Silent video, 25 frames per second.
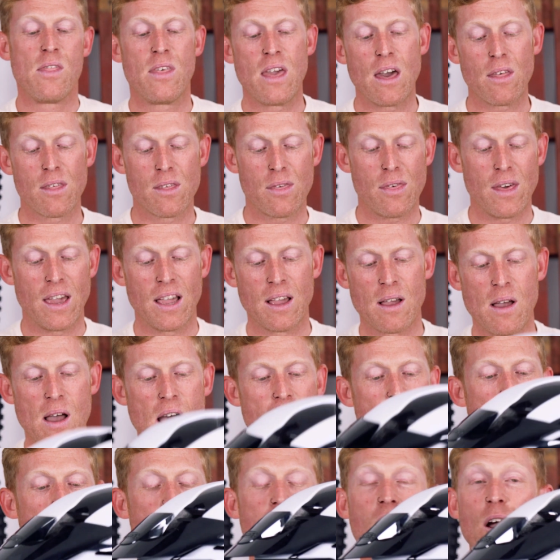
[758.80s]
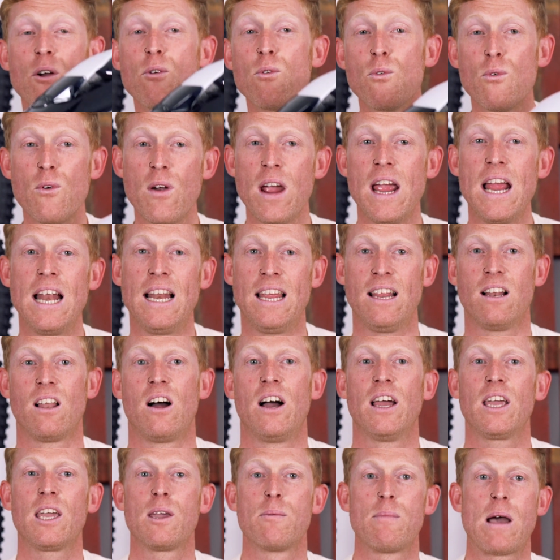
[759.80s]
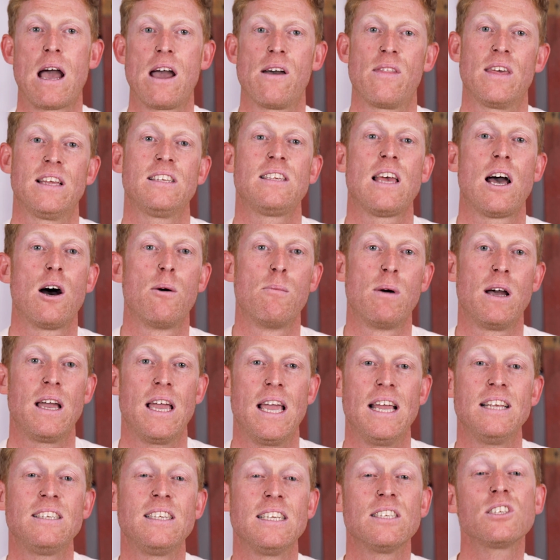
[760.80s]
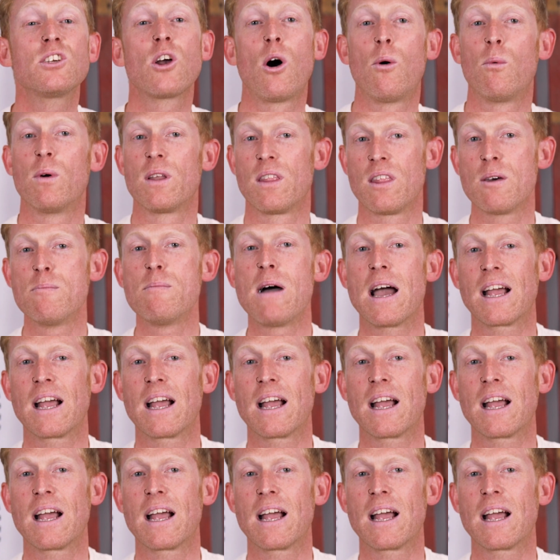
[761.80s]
The other thing that I really like about this helmet is it's got one of the